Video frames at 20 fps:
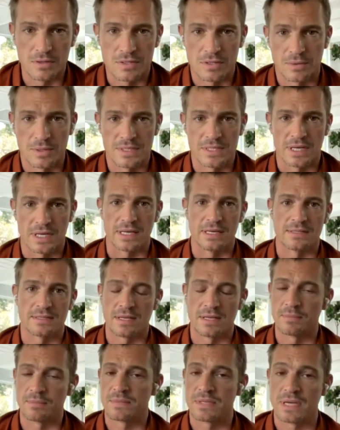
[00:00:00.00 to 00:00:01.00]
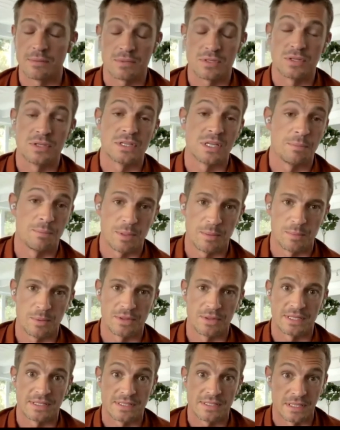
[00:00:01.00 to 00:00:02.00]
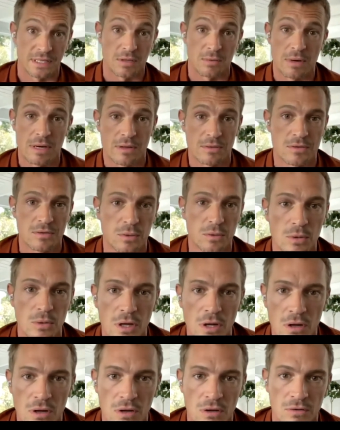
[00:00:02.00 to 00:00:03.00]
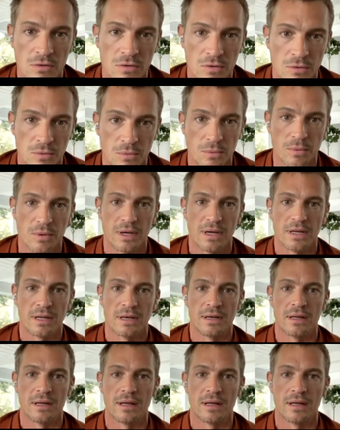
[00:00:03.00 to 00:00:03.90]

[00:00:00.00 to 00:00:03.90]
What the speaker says: So it's like, and sometimes you see people that stick around too long too, and